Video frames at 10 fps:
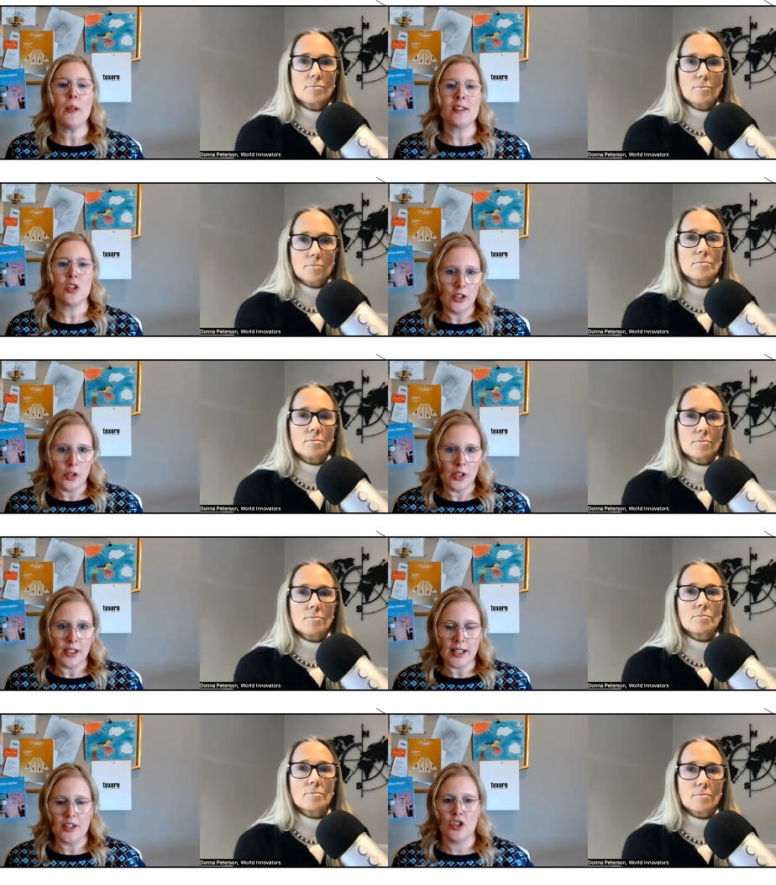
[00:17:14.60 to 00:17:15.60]
Speaker 1: place you can
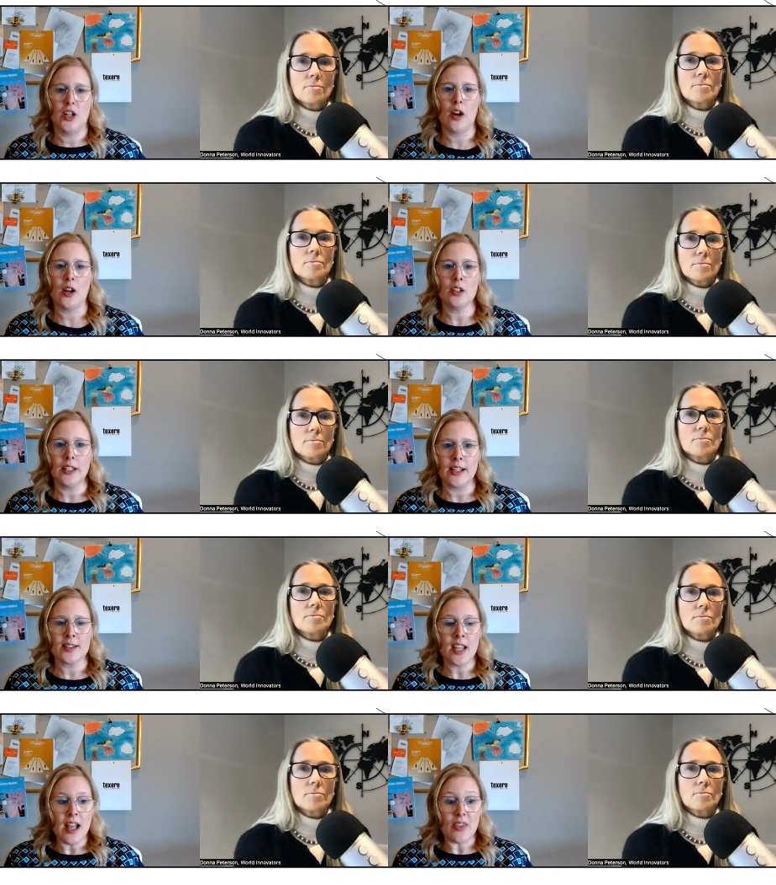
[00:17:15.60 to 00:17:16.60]
get a generic list.
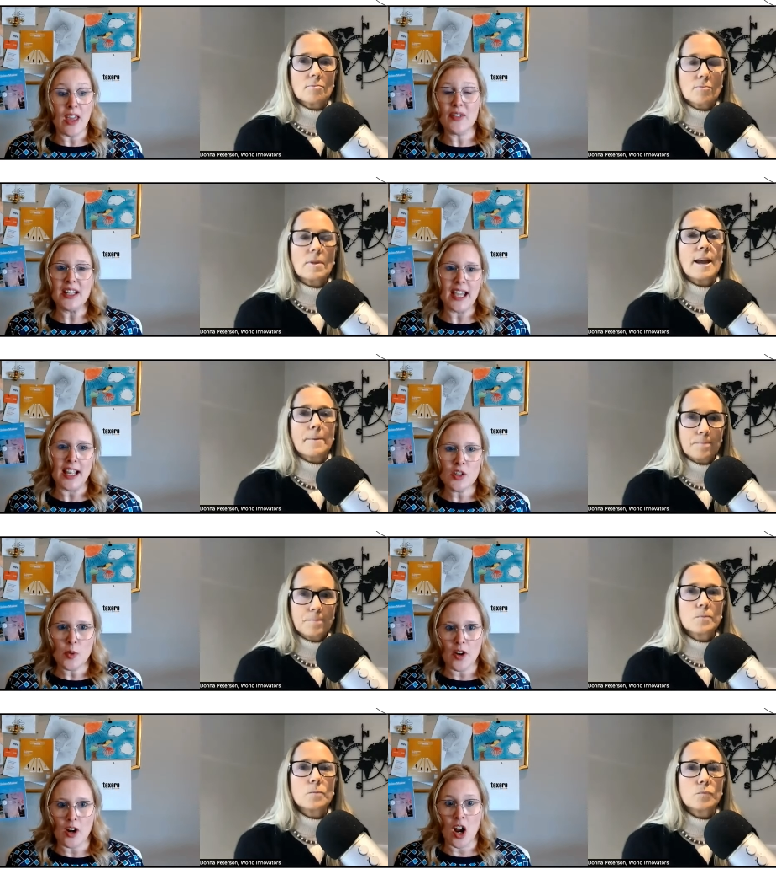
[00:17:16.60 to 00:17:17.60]
They've engaged
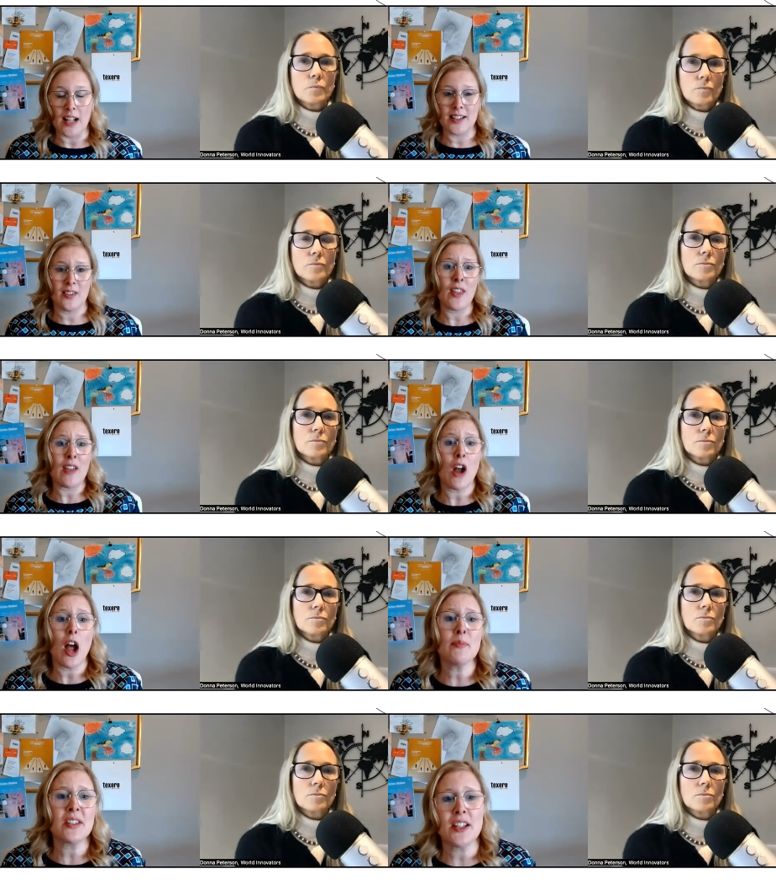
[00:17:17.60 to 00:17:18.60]
with our content, they've
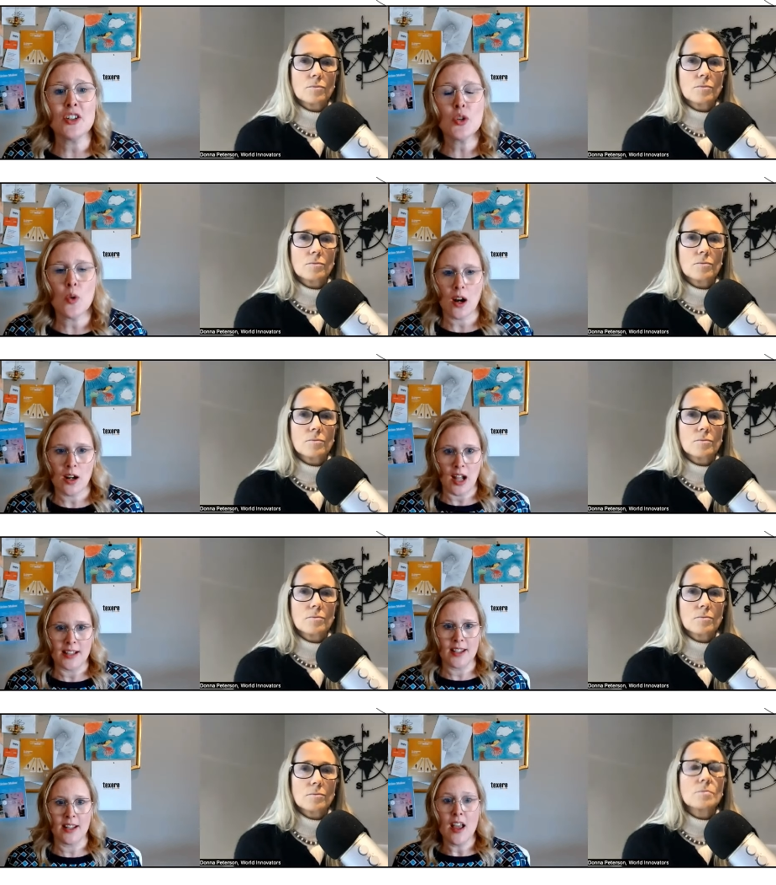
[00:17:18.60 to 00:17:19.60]
opted into our
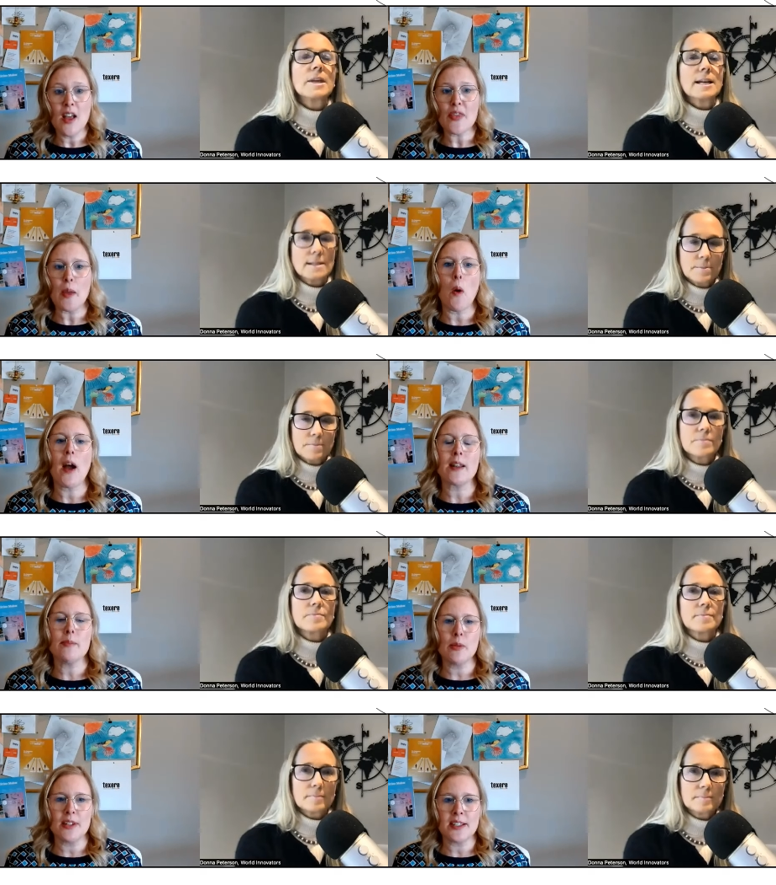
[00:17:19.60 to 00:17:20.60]
content, yes. they want
Speaker 2: to
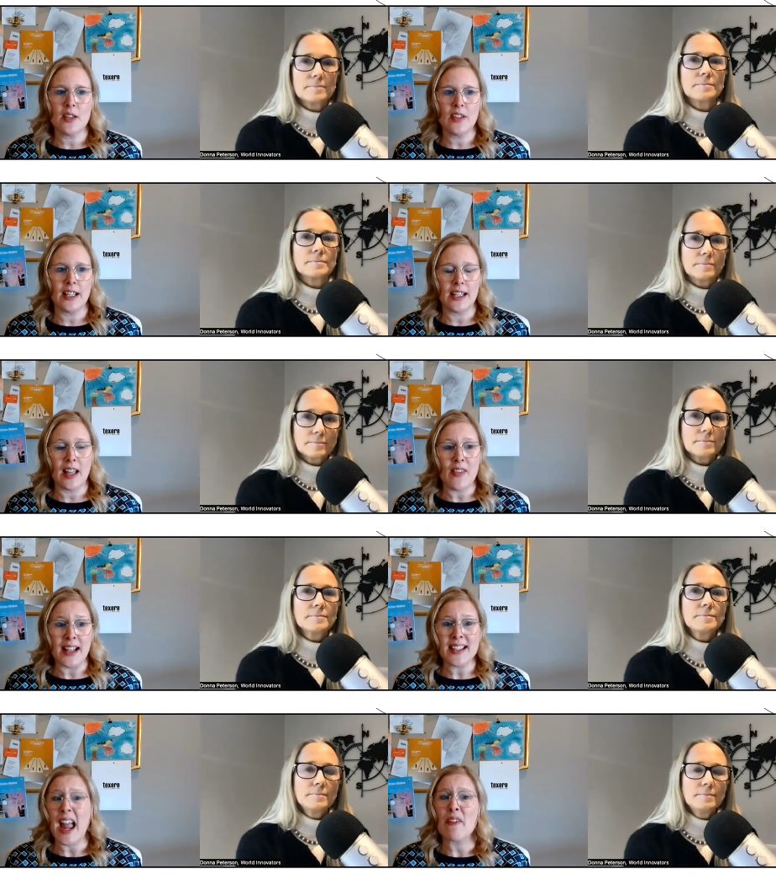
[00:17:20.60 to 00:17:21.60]
be receiving it, and
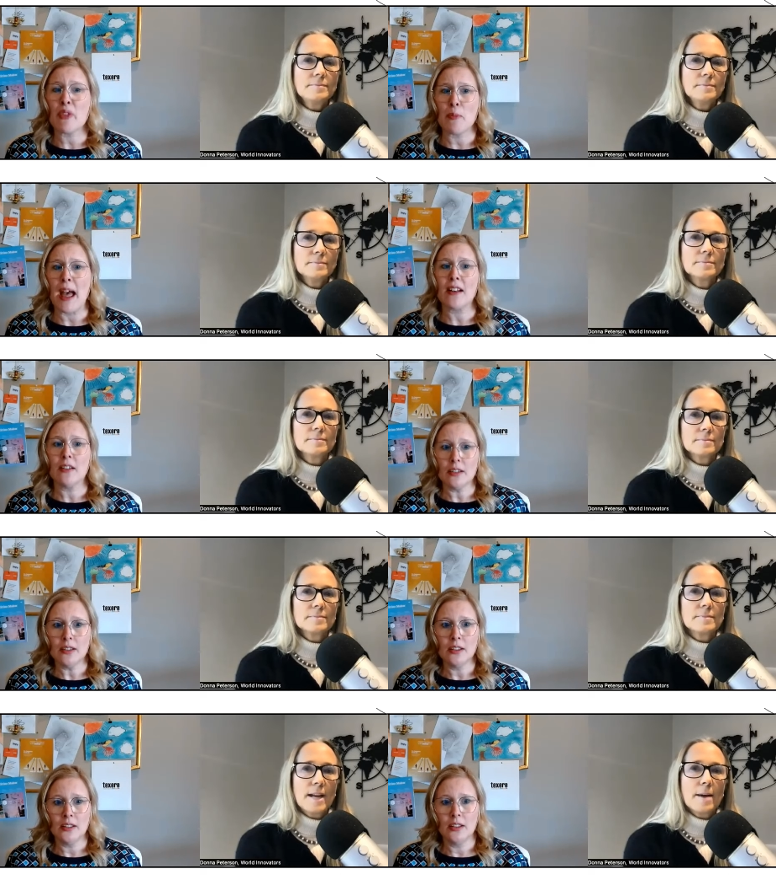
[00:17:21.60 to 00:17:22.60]
that's half the battle.
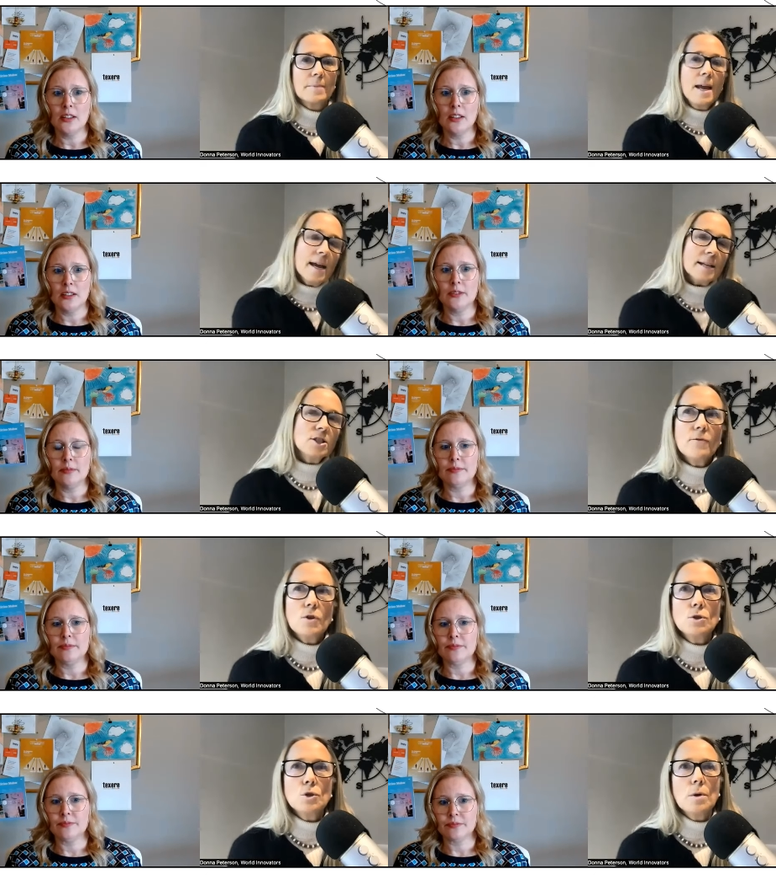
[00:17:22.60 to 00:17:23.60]
Yeah. It's if
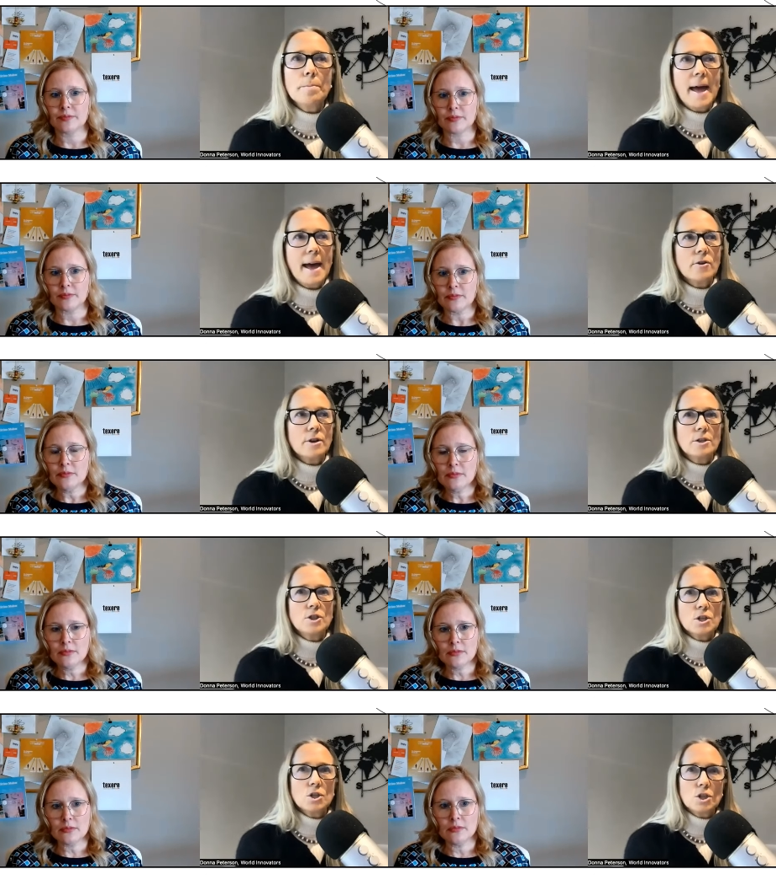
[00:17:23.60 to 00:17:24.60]
you do a banner and you
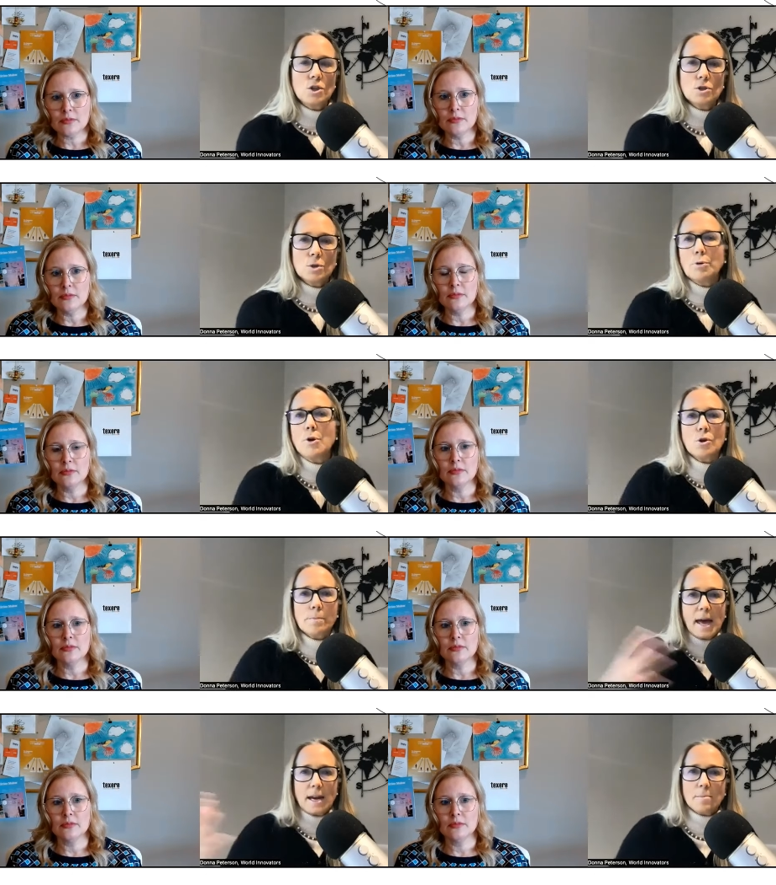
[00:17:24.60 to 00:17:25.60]
just use a
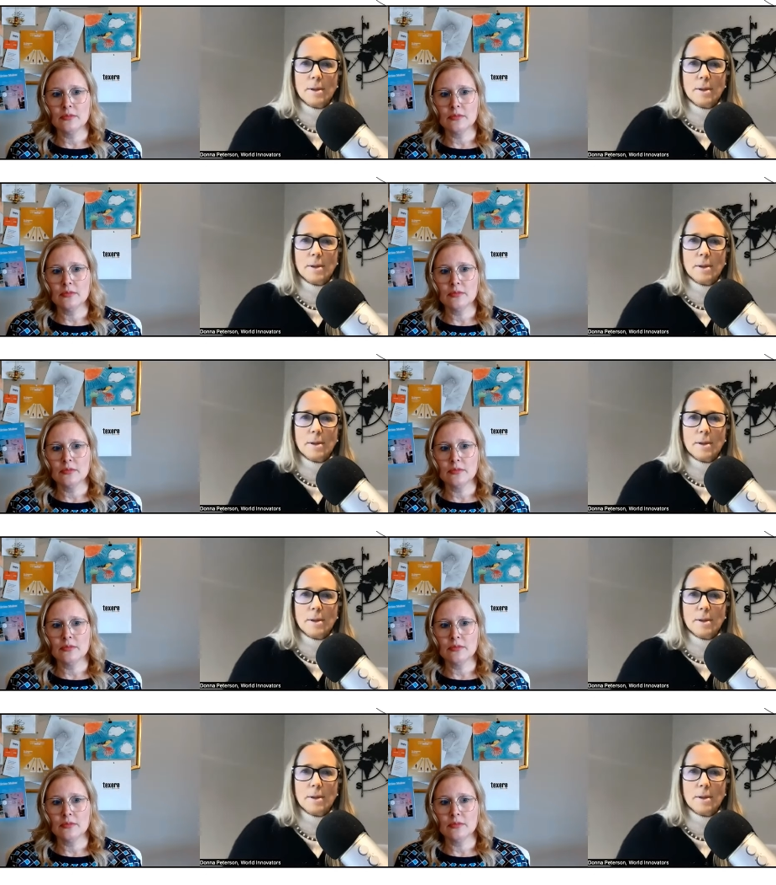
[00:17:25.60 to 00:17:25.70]
programmatic